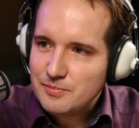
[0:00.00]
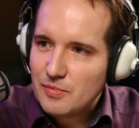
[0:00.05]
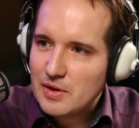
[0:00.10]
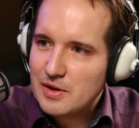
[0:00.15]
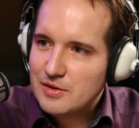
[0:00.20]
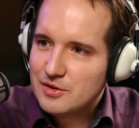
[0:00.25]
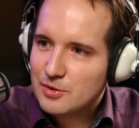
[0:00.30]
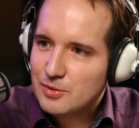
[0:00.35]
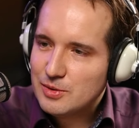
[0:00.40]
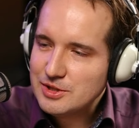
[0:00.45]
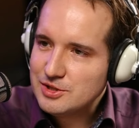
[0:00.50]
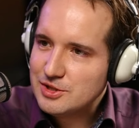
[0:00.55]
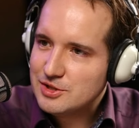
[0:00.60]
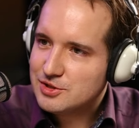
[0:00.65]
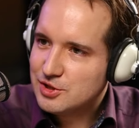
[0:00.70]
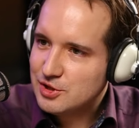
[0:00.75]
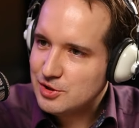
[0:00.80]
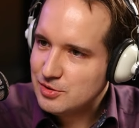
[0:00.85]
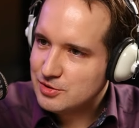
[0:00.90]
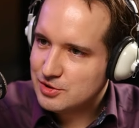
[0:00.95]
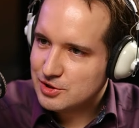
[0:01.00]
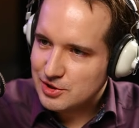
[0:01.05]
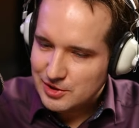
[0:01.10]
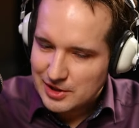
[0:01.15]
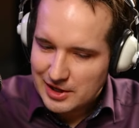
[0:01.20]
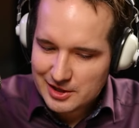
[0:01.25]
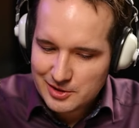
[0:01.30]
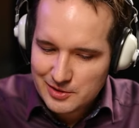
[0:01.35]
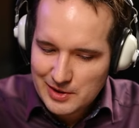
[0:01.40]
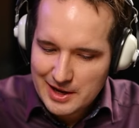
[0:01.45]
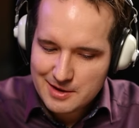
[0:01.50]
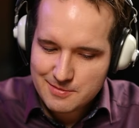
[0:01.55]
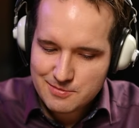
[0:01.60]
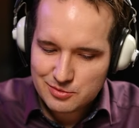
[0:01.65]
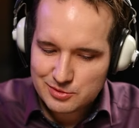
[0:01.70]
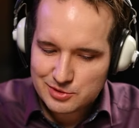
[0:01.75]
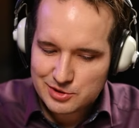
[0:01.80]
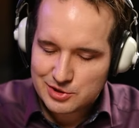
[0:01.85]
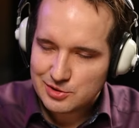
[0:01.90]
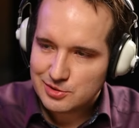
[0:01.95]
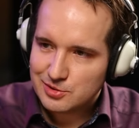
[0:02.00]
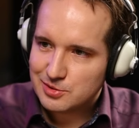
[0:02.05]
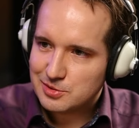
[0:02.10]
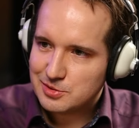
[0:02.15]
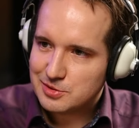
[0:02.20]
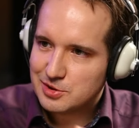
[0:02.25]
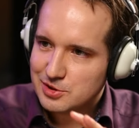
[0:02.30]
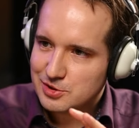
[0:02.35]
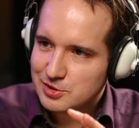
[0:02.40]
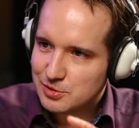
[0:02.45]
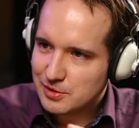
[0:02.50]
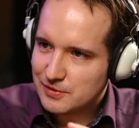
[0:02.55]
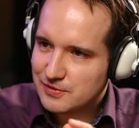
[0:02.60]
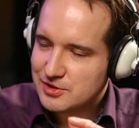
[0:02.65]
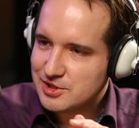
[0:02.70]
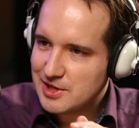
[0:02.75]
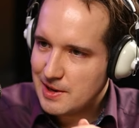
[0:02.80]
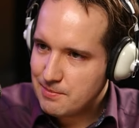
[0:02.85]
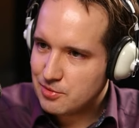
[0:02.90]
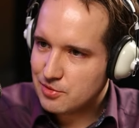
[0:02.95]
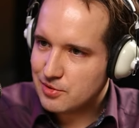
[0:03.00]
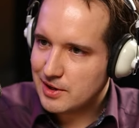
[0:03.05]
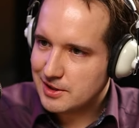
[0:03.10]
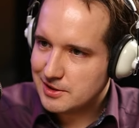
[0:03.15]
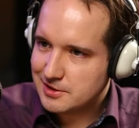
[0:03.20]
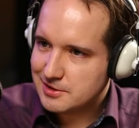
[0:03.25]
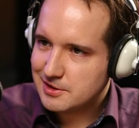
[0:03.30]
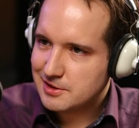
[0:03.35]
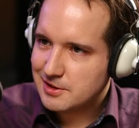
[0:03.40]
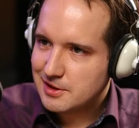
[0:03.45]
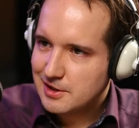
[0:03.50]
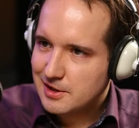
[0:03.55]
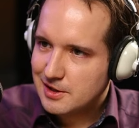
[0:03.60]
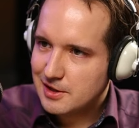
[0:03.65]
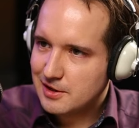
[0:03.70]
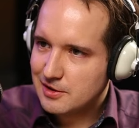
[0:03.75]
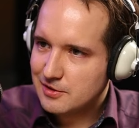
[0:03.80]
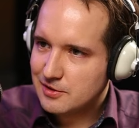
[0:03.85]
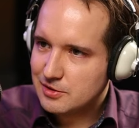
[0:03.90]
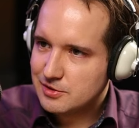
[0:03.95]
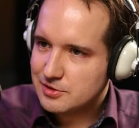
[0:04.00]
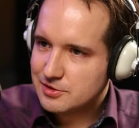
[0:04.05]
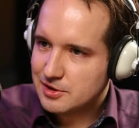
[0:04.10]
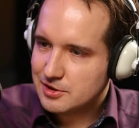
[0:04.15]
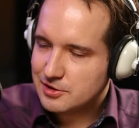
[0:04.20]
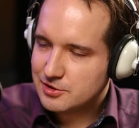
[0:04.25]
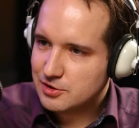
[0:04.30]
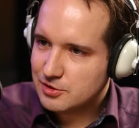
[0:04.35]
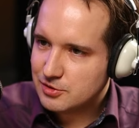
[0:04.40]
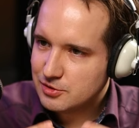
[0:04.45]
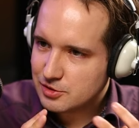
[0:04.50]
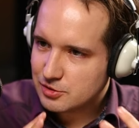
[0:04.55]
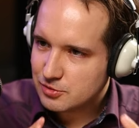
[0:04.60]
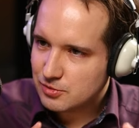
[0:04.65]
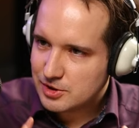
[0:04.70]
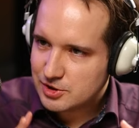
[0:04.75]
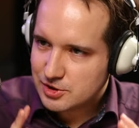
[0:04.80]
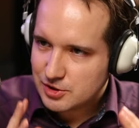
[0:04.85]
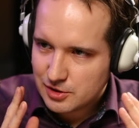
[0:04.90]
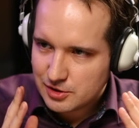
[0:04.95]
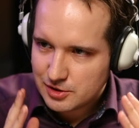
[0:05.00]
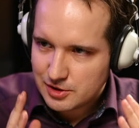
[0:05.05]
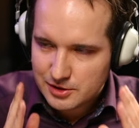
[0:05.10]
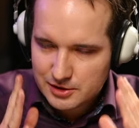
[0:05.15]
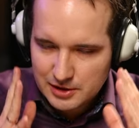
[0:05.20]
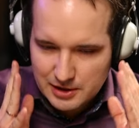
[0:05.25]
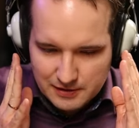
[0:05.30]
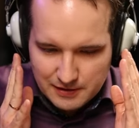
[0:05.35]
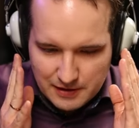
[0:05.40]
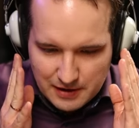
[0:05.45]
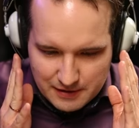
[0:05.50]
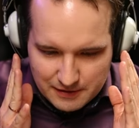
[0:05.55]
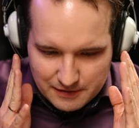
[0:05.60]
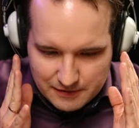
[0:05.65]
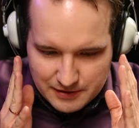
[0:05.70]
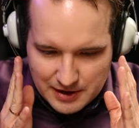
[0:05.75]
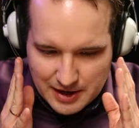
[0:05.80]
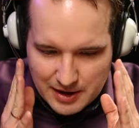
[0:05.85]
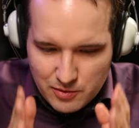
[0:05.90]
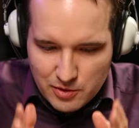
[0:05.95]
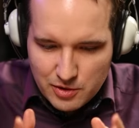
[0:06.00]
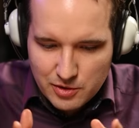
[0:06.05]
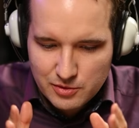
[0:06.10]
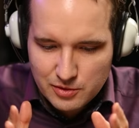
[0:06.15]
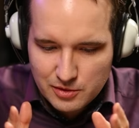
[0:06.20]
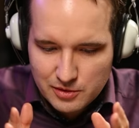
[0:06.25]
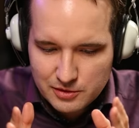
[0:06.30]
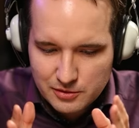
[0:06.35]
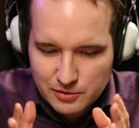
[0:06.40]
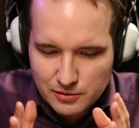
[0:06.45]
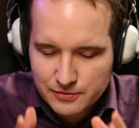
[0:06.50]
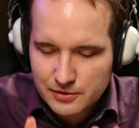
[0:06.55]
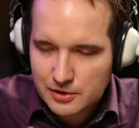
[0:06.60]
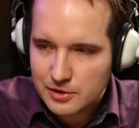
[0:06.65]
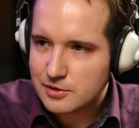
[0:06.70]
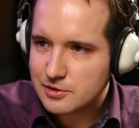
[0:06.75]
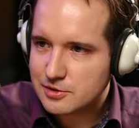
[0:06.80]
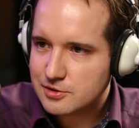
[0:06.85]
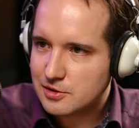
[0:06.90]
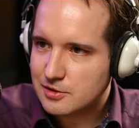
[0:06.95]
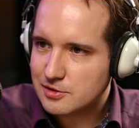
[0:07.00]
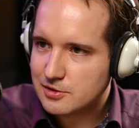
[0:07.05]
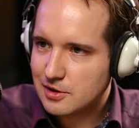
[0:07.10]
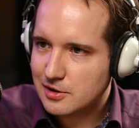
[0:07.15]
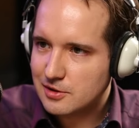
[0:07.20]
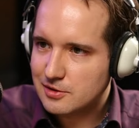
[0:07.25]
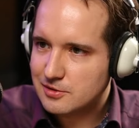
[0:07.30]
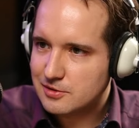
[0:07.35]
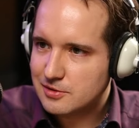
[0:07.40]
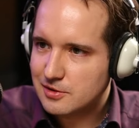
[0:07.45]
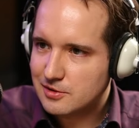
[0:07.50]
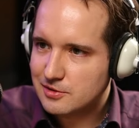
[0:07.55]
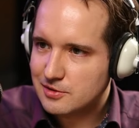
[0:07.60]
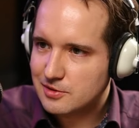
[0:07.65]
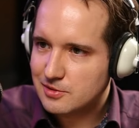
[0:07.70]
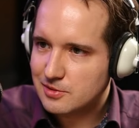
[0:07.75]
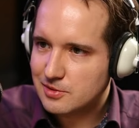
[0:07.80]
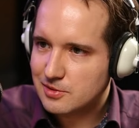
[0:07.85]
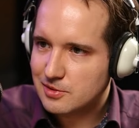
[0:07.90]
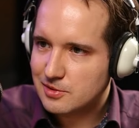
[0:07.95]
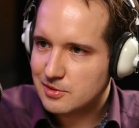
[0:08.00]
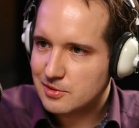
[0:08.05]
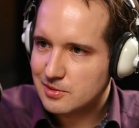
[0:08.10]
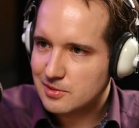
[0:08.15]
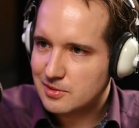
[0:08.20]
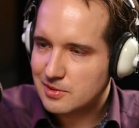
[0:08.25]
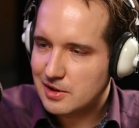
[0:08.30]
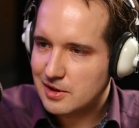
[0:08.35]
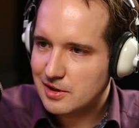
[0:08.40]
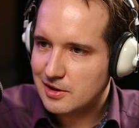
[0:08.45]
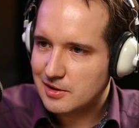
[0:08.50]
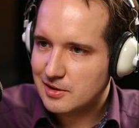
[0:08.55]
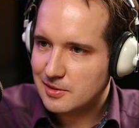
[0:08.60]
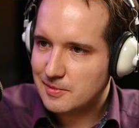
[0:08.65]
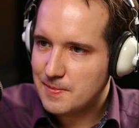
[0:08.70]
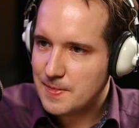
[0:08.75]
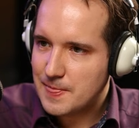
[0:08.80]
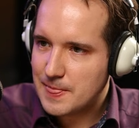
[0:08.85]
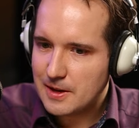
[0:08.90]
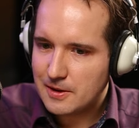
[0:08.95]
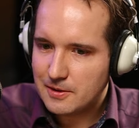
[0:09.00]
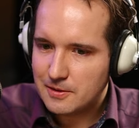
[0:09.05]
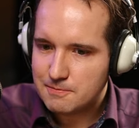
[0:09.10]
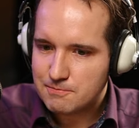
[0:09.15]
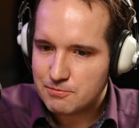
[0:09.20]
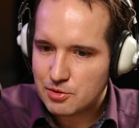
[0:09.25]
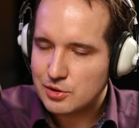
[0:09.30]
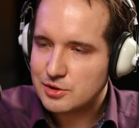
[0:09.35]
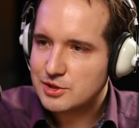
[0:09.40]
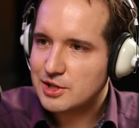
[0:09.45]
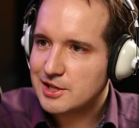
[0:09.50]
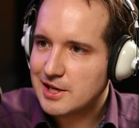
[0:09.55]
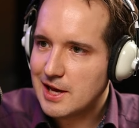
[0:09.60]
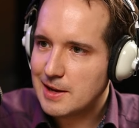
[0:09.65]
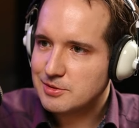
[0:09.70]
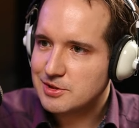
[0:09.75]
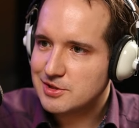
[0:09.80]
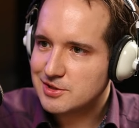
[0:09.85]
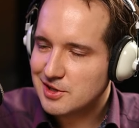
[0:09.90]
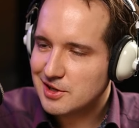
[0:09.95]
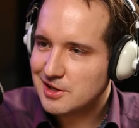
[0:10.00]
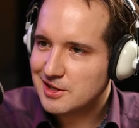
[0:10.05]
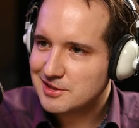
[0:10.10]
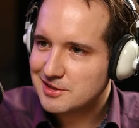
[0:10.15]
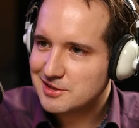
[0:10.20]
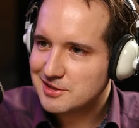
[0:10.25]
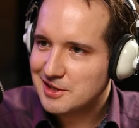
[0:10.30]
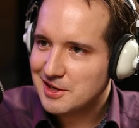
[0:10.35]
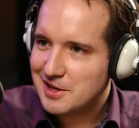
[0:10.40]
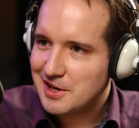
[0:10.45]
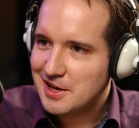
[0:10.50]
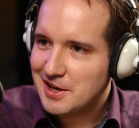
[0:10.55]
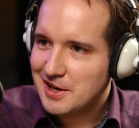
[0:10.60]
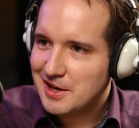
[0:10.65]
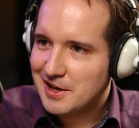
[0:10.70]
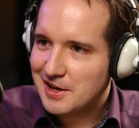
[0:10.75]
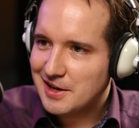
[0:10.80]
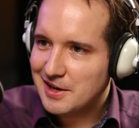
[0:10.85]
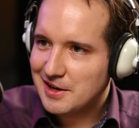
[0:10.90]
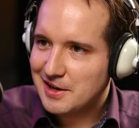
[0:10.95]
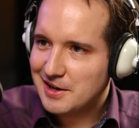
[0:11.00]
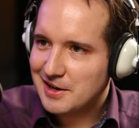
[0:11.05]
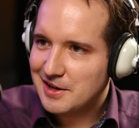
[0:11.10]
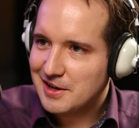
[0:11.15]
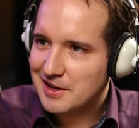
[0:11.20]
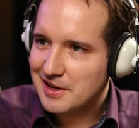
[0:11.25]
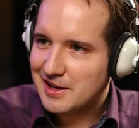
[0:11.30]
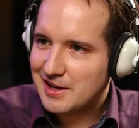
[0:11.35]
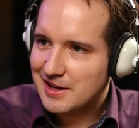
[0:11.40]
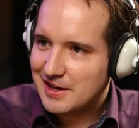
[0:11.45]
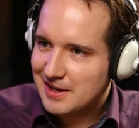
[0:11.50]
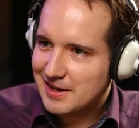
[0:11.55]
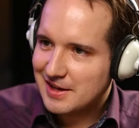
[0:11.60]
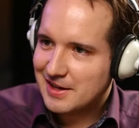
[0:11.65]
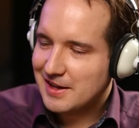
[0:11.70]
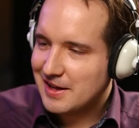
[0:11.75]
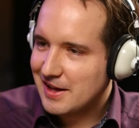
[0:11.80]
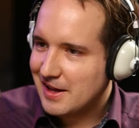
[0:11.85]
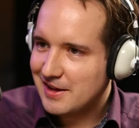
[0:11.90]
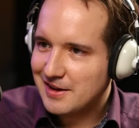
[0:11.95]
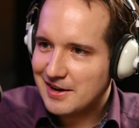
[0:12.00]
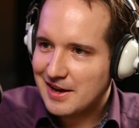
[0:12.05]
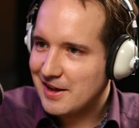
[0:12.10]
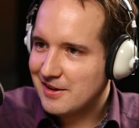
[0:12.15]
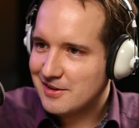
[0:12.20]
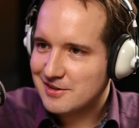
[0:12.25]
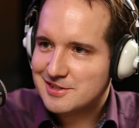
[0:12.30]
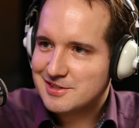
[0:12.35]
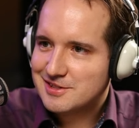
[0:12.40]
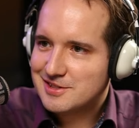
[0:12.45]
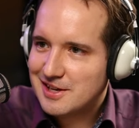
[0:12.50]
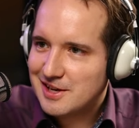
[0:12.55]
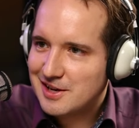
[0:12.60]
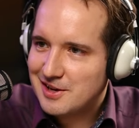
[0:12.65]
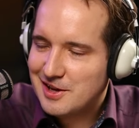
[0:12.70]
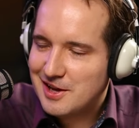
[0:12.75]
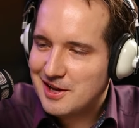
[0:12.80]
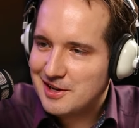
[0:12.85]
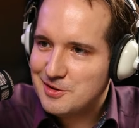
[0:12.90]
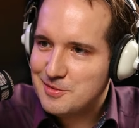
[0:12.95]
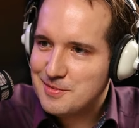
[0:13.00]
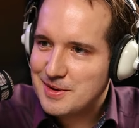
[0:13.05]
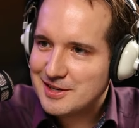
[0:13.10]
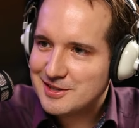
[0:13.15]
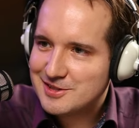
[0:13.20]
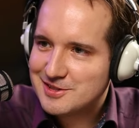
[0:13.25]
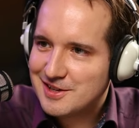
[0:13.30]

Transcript: The question is, are you able to sort of separate those things? Do you switch on and narrow your focus on your protein capture science? How do you manage